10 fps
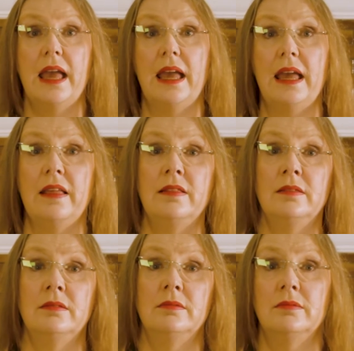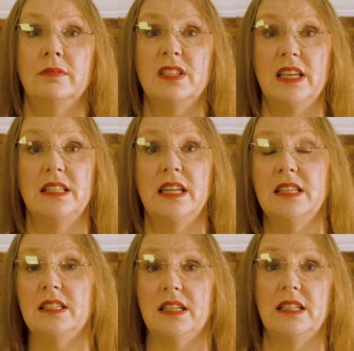in
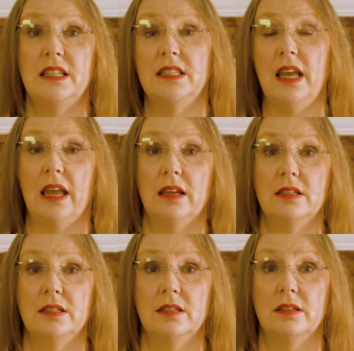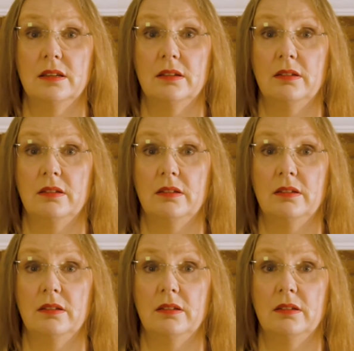1666,